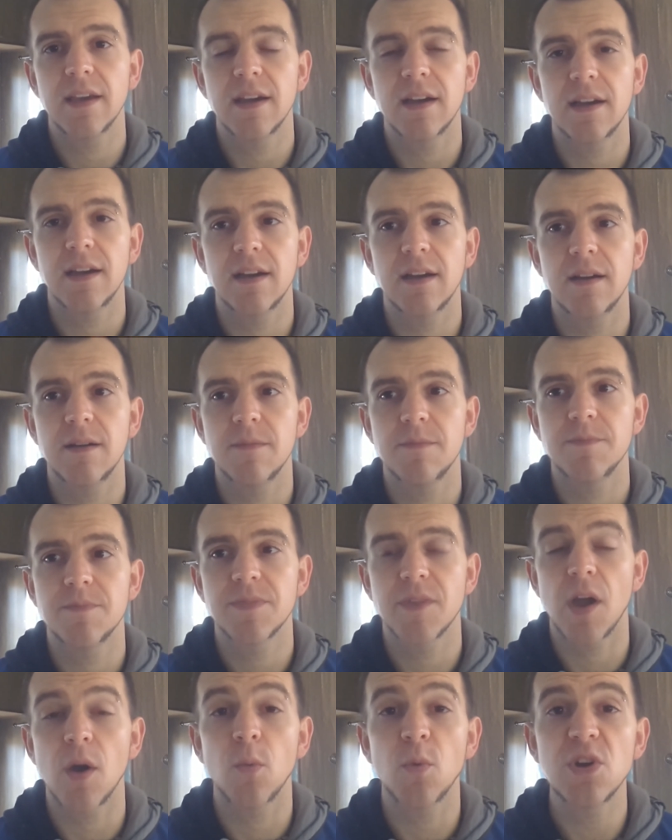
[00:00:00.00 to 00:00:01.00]

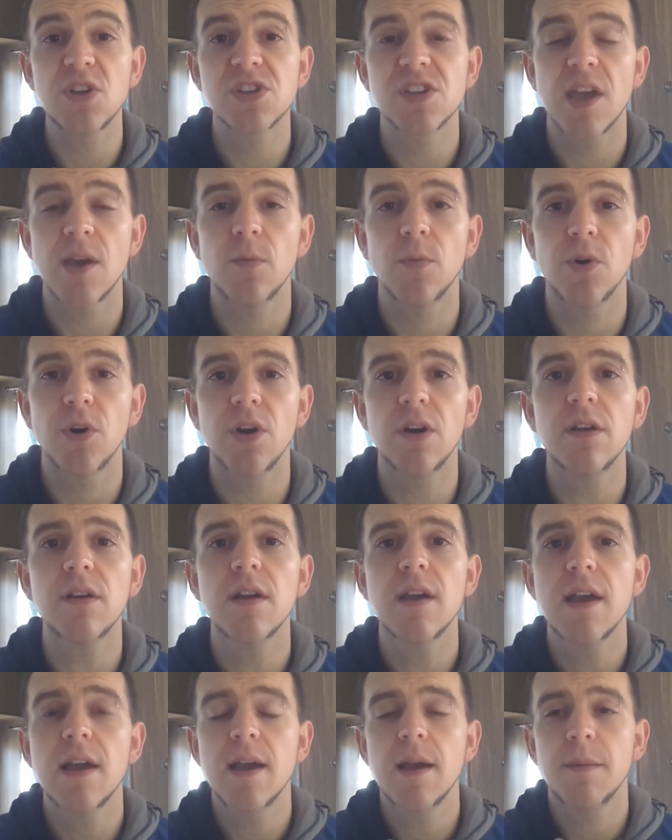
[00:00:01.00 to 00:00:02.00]
I wish they were,
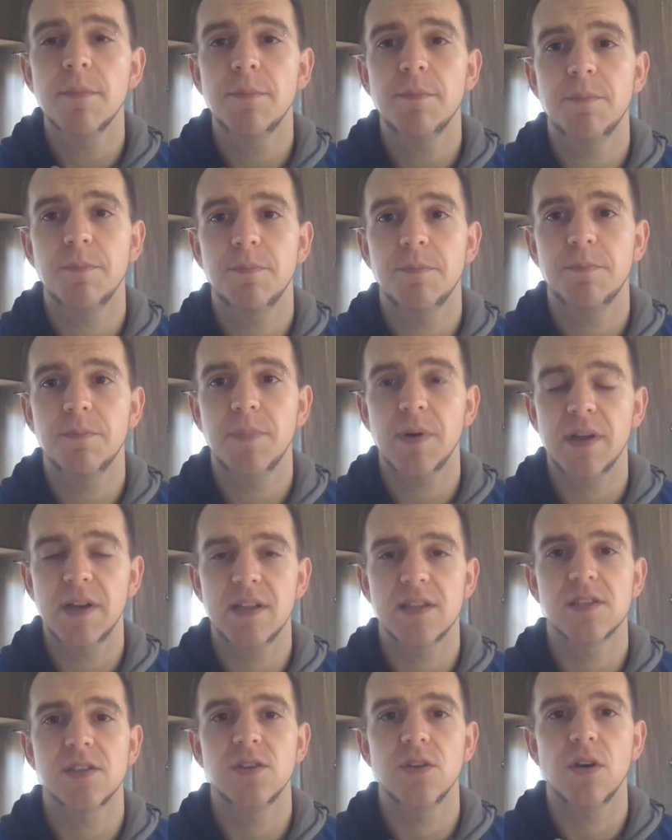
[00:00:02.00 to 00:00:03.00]
but
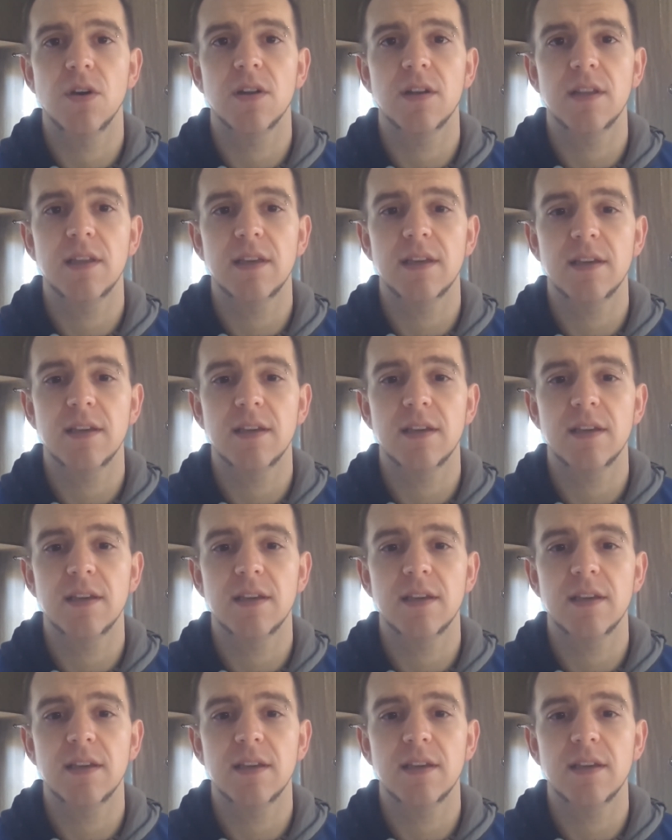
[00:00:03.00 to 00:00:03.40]
it's not.